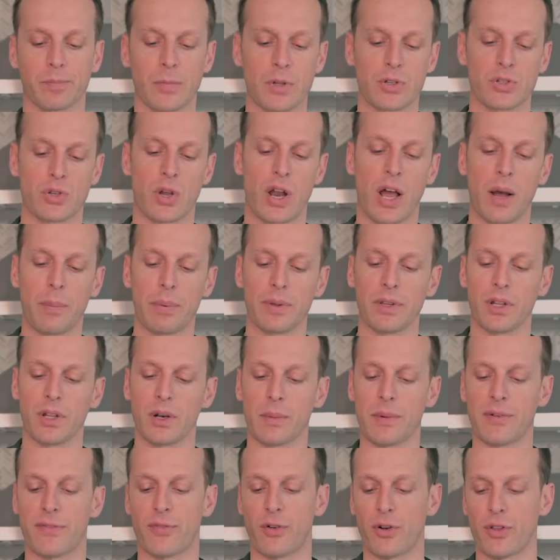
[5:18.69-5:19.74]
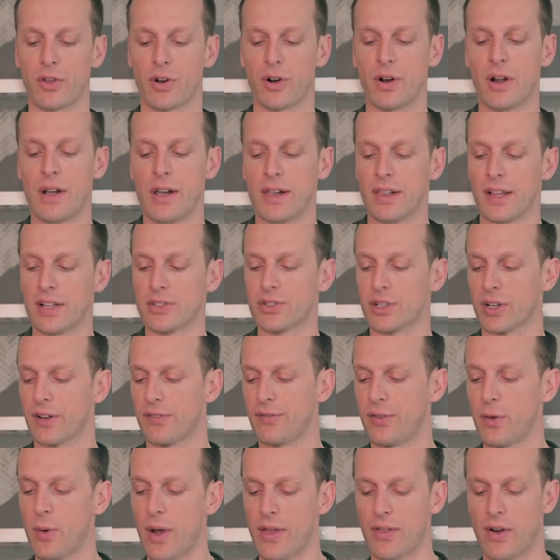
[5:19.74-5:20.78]
So to help a little bit further, let's look at a
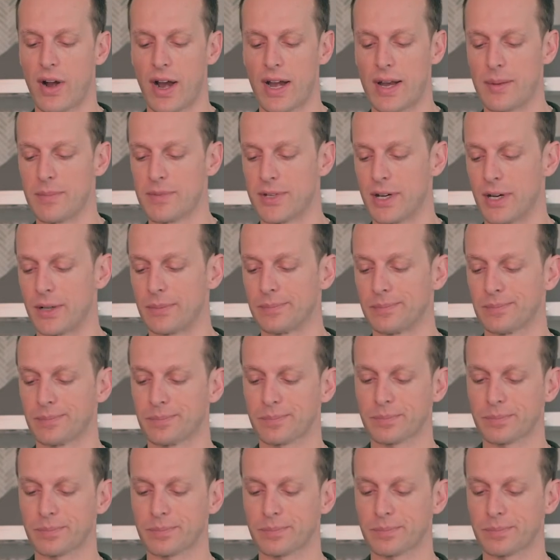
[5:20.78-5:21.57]
few other items here.